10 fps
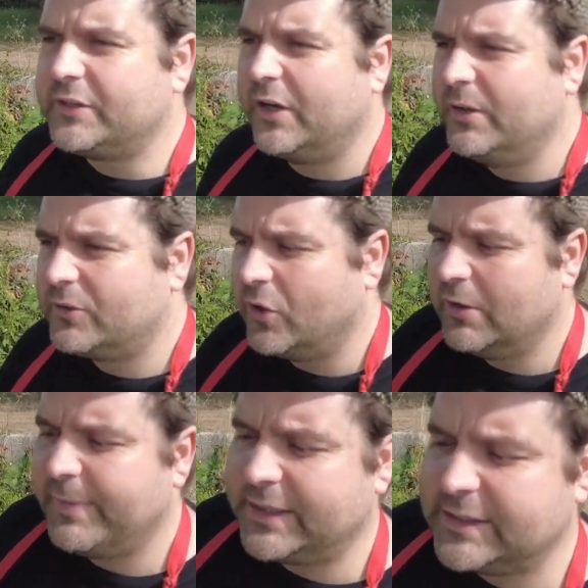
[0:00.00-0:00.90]
So
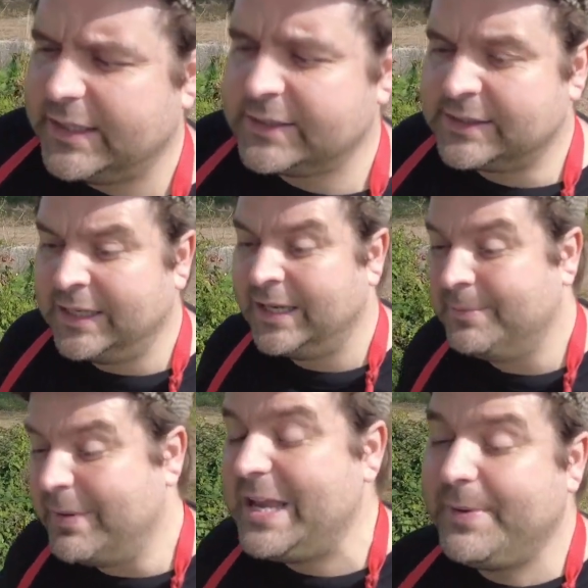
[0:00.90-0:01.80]
Tottenham makes sense.
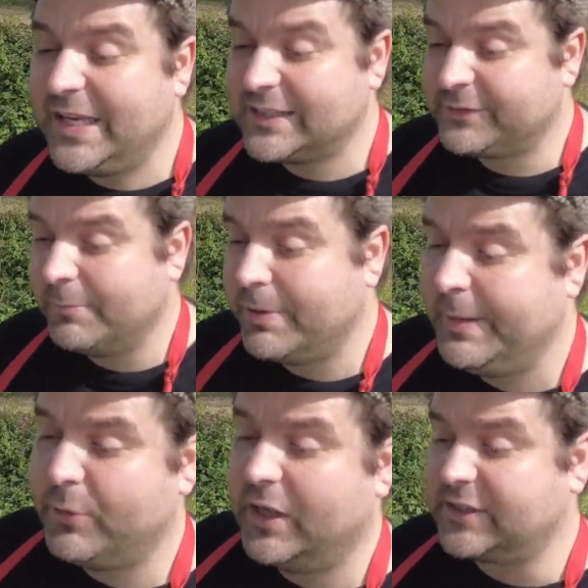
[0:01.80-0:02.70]
Maybe it's from
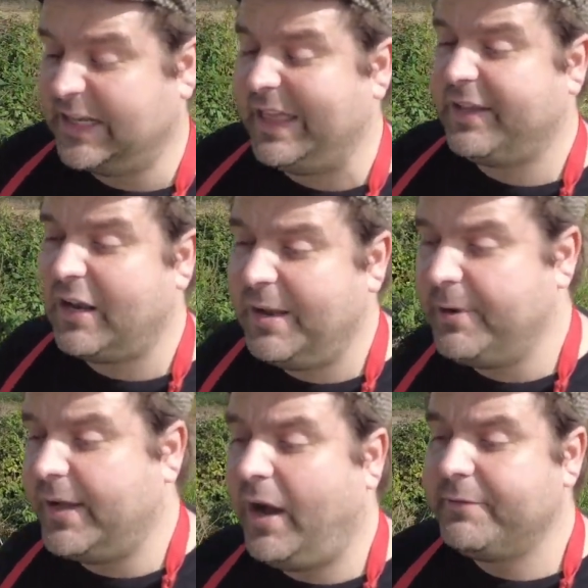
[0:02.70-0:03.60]
people that are still at the club,
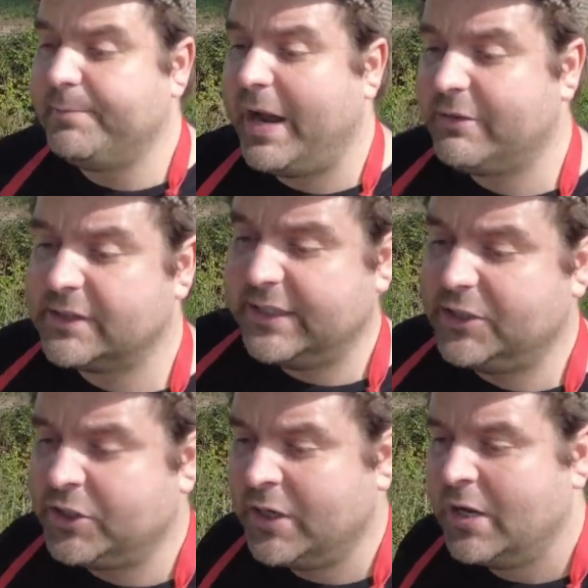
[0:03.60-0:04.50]
like Ivan
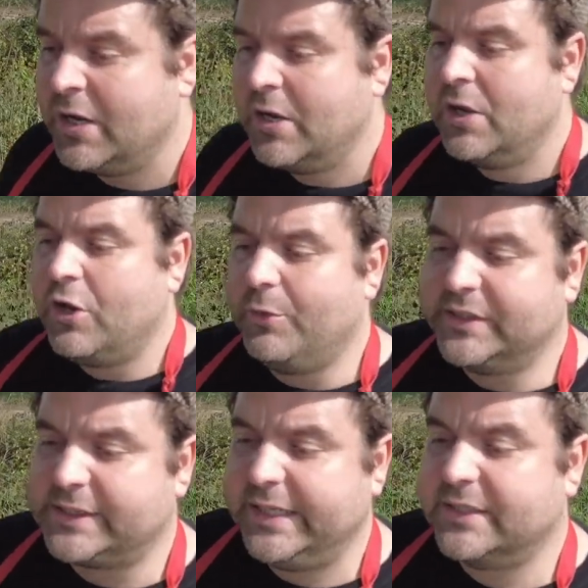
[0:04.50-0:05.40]
Perisic, who is
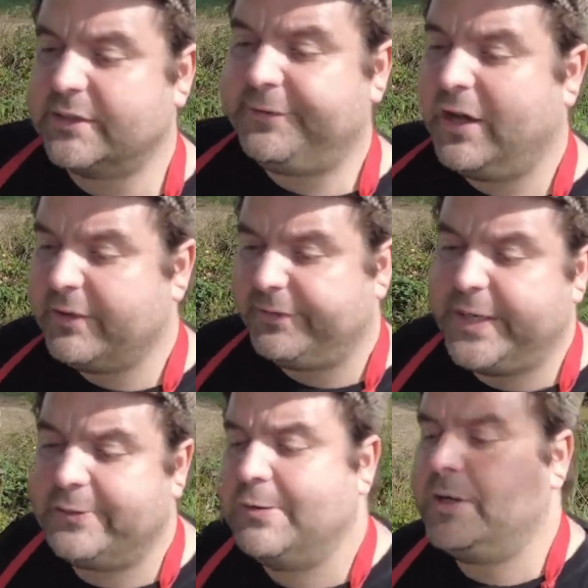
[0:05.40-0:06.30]
seen as a father
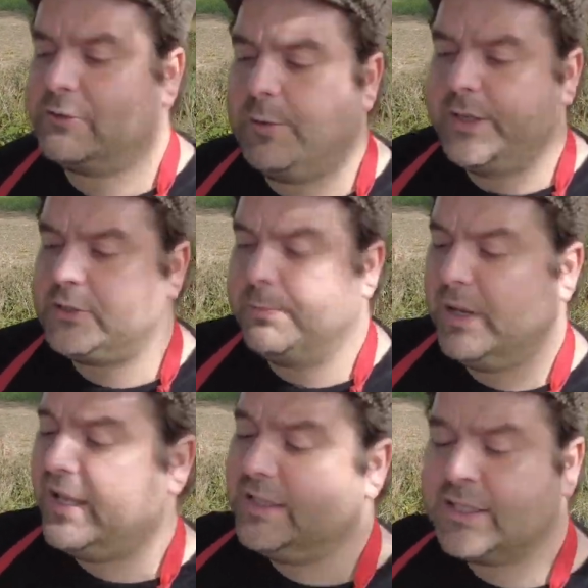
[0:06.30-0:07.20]
figure amongst Croatian
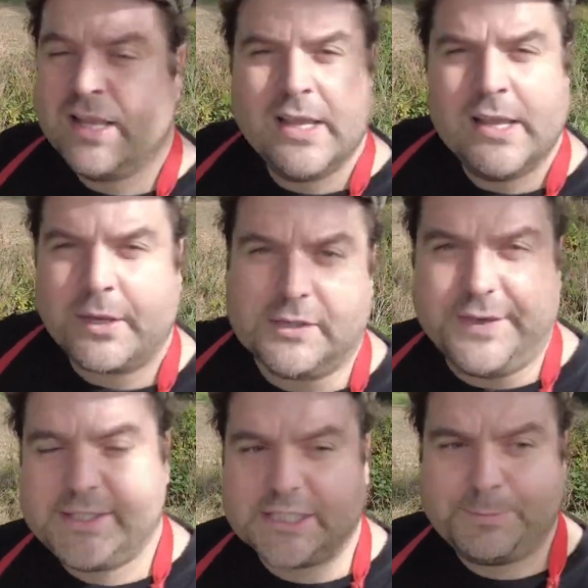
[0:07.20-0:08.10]
players. Because of
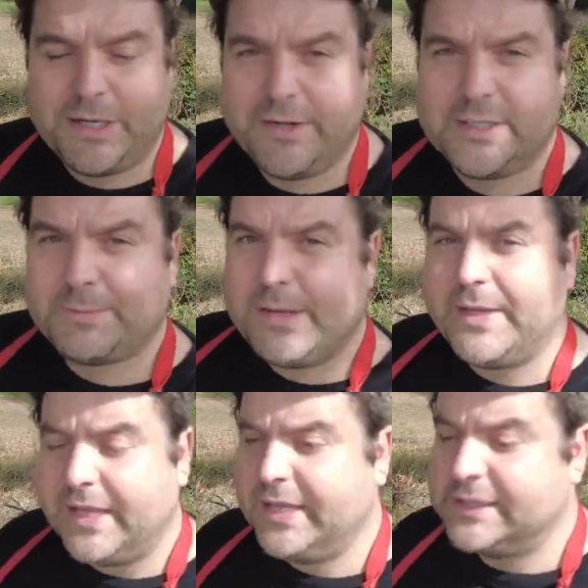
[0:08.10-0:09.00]
his experience,
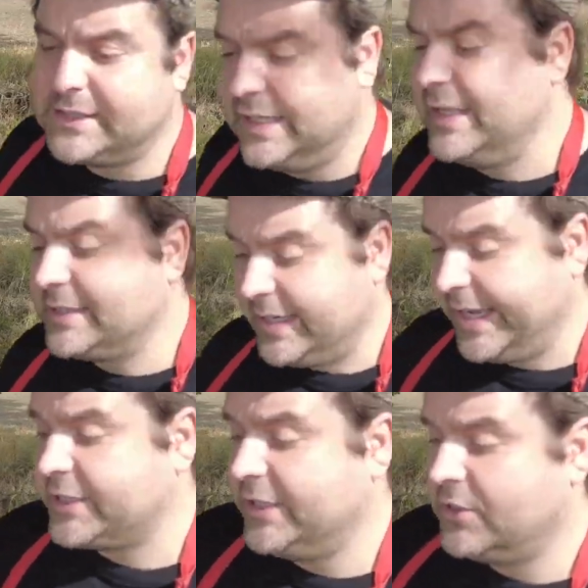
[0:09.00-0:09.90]
maybe he is sitting there saying,
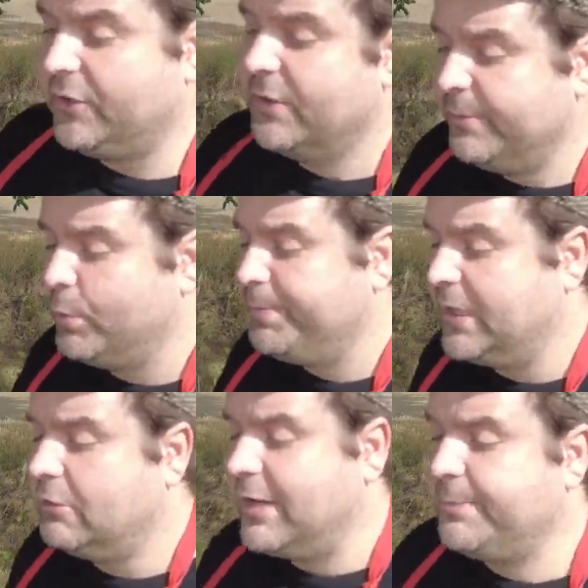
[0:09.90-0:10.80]
actually, Tottenham would be a
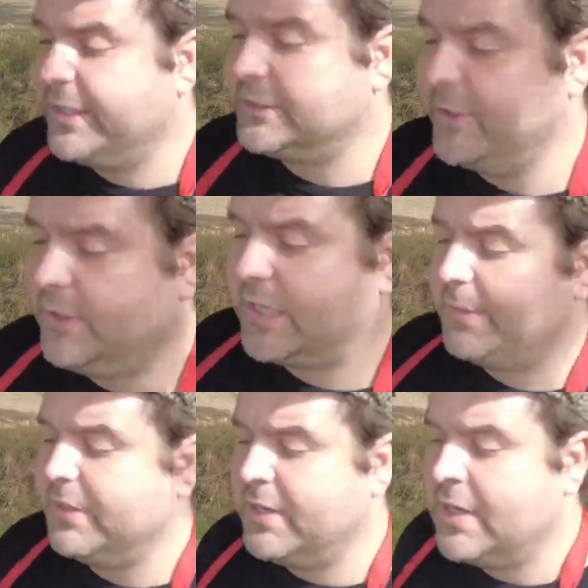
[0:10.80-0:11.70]
great place for you to
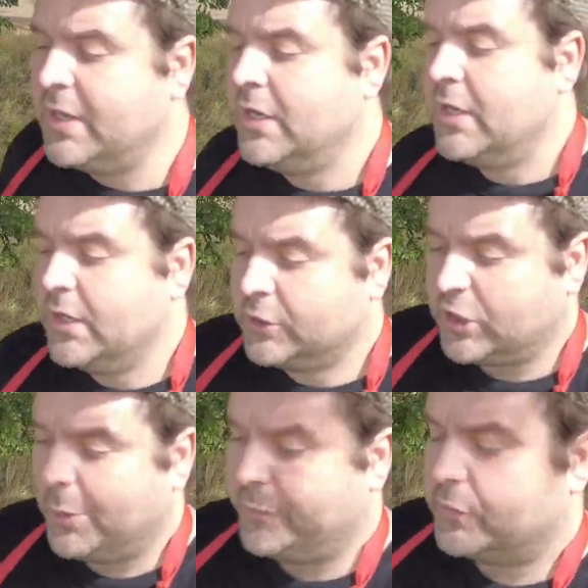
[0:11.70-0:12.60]
come and
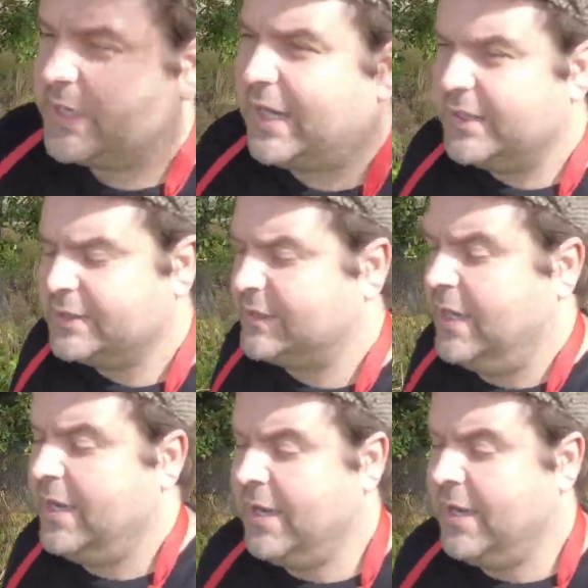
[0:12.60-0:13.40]
show off your talents.